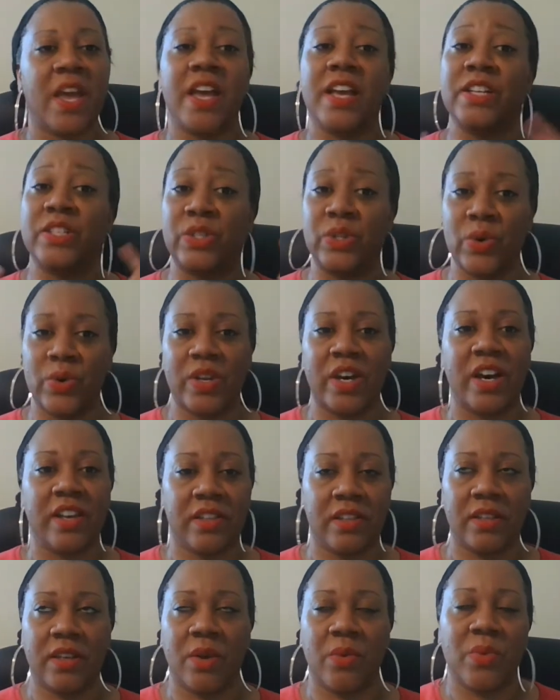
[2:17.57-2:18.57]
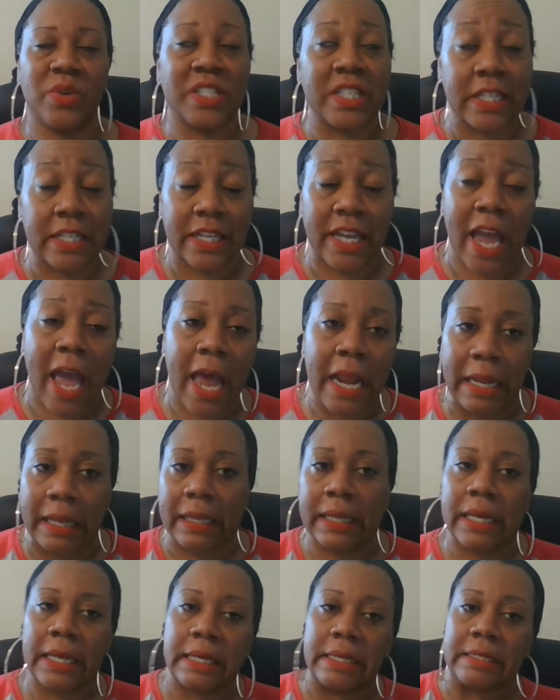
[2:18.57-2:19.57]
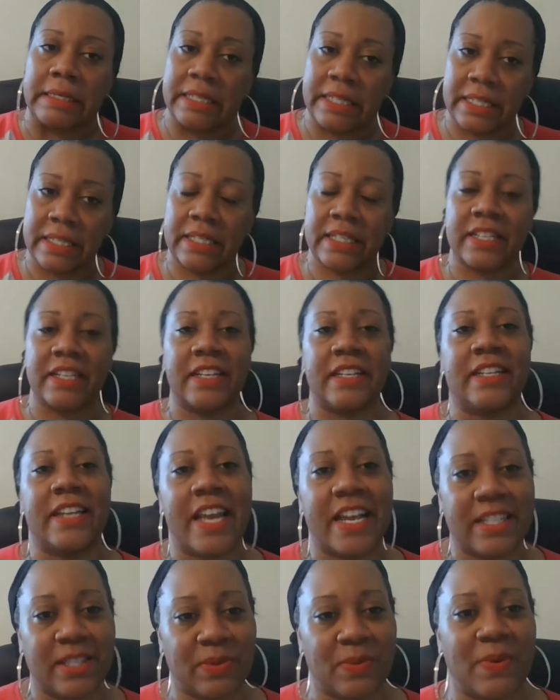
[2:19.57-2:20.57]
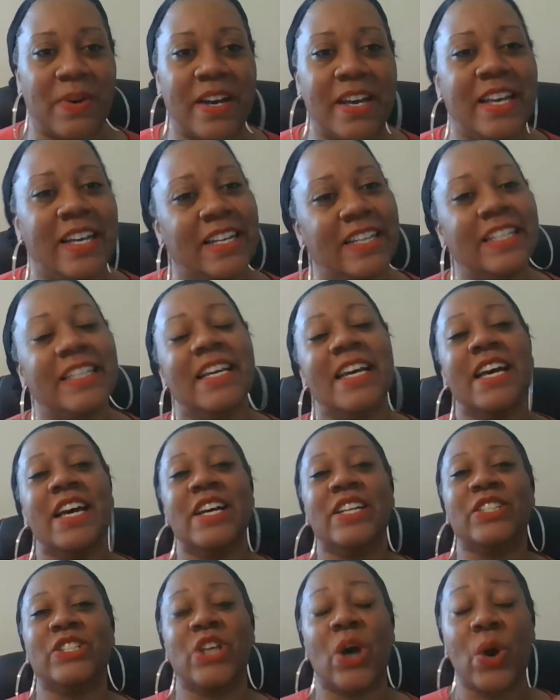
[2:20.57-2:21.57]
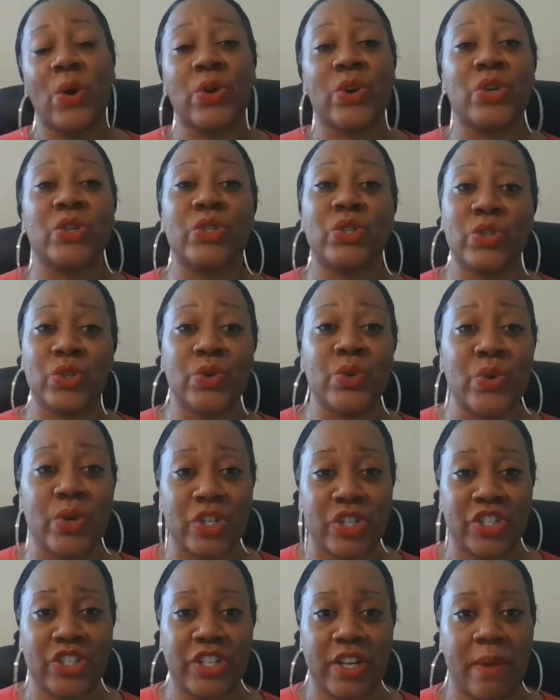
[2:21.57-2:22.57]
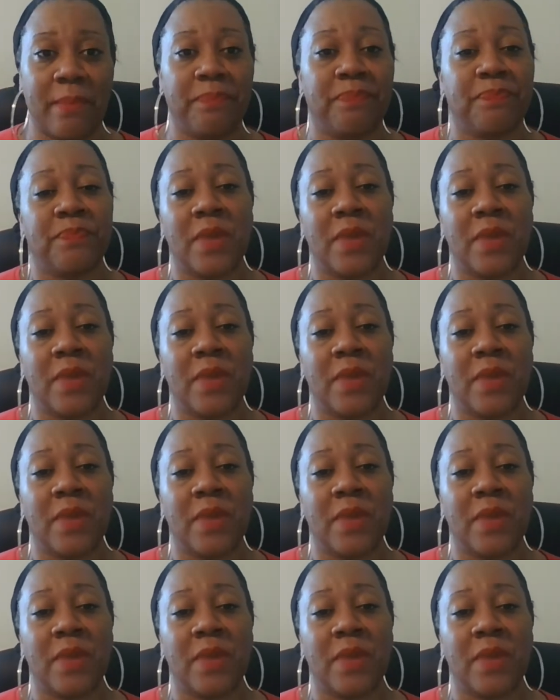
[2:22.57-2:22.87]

And so the other thing, which kind of leads into the next one, donor stewardship.